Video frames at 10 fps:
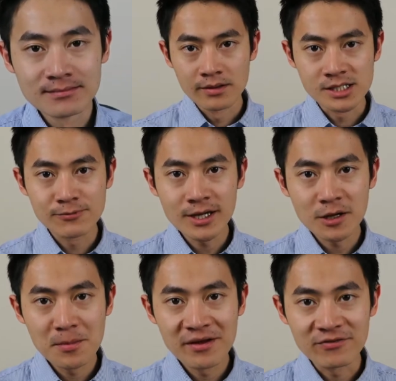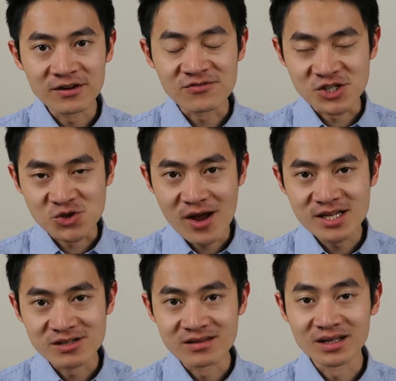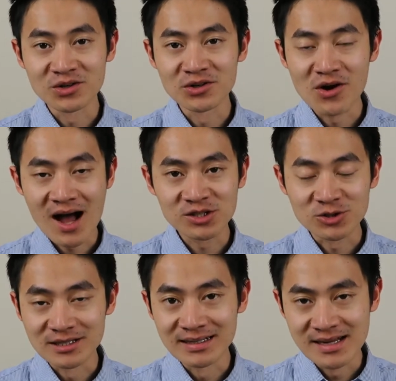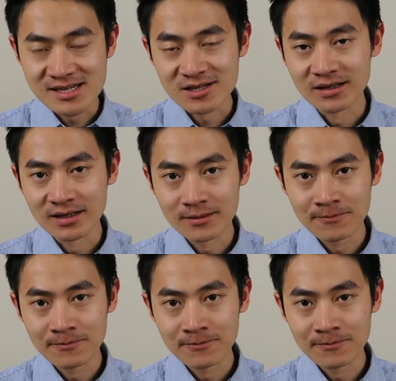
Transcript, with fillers: The speaker may feel frustrated that you're not actually listening.